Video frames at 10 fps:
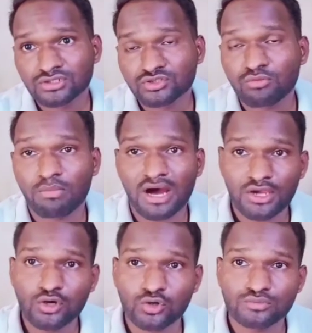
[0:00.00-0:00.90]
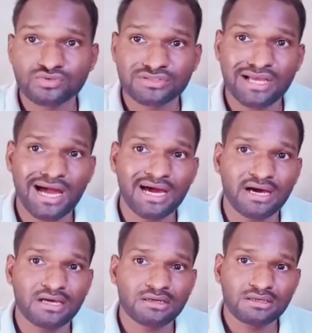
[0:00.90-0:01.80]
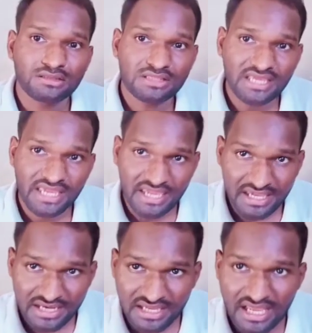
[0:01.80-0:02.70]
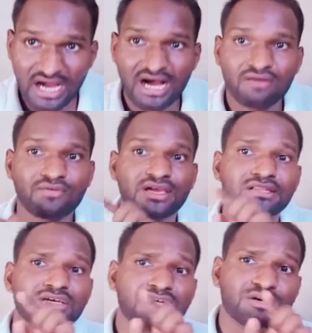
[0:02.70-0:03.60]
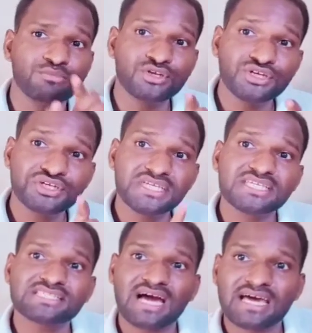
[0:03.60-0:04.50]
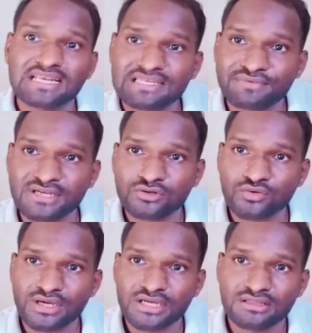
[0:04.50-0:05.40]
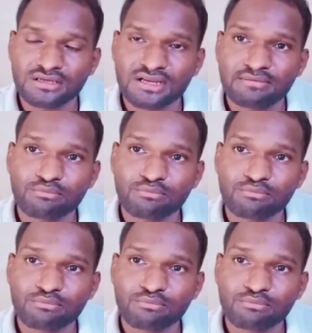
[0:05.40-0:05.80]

So biomes are the area where the communities are living together,